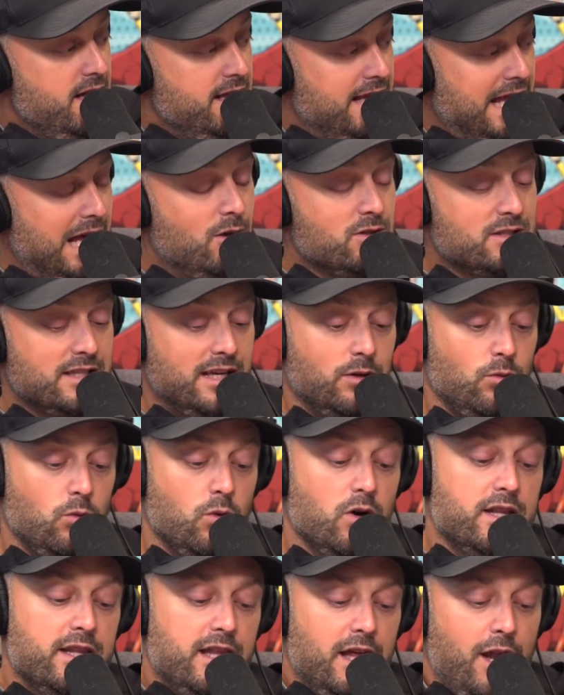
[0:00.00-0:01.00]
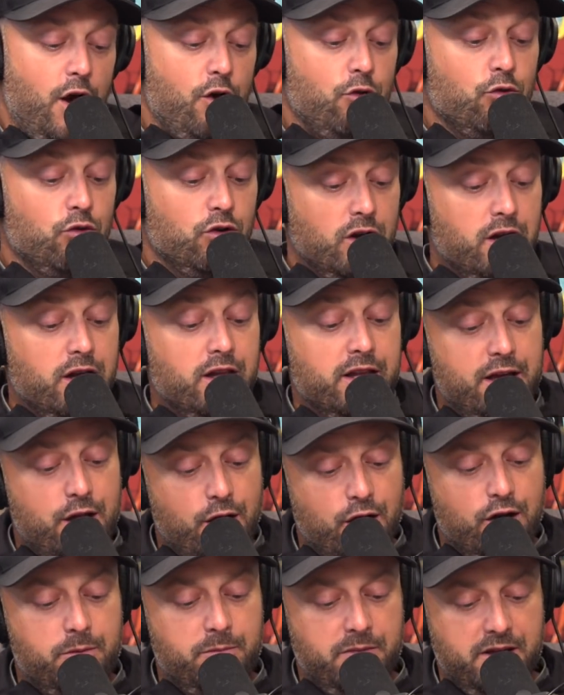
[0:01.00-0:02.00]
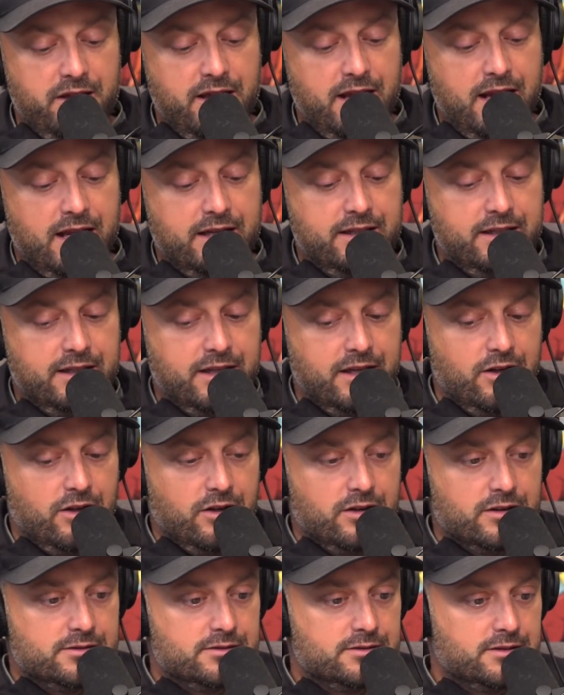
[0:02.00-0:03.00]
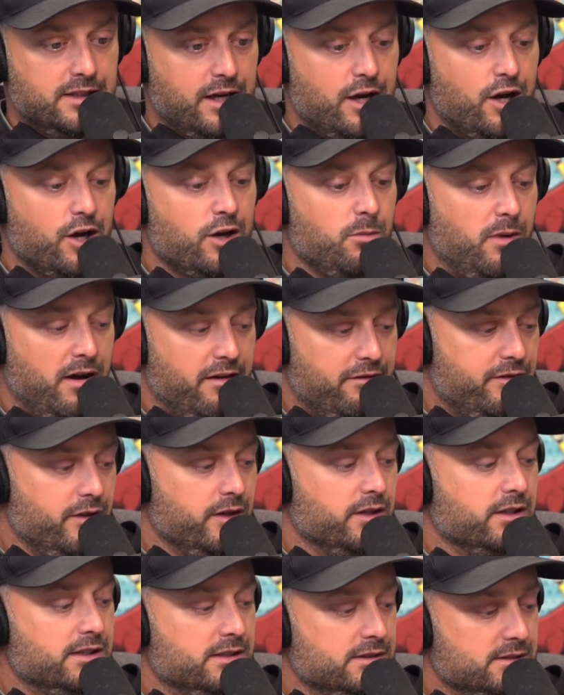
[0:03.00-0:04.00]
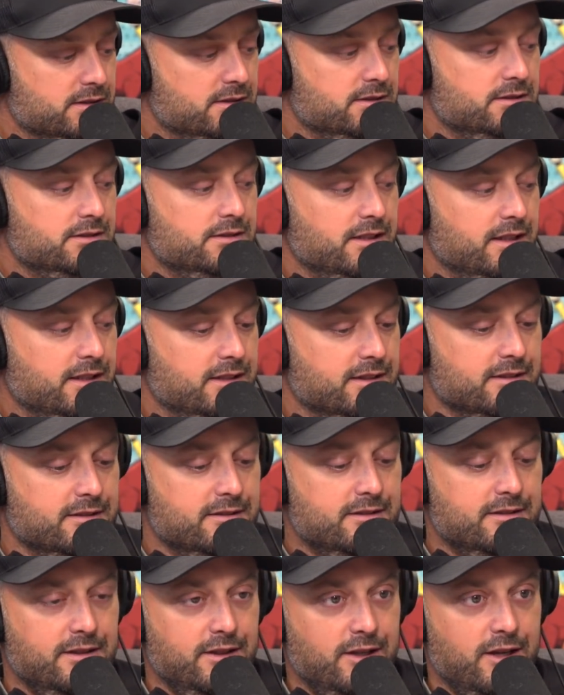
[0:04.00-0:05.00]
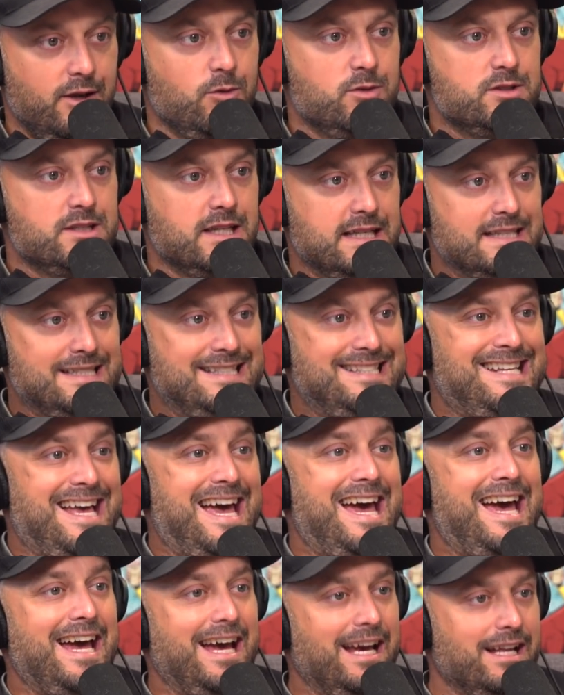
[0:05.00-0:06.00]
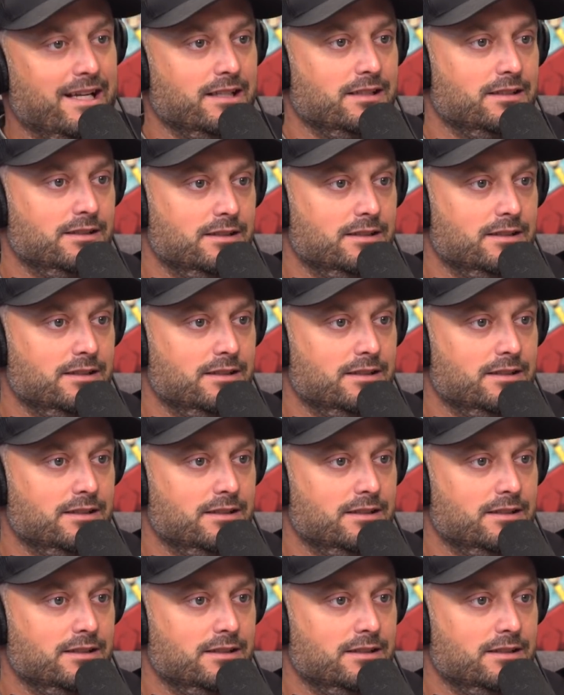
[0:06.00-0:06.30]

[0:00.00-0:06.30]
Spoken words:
That was like one that really hurt me that I didn't get on. Like hurt my feelings, and was like sad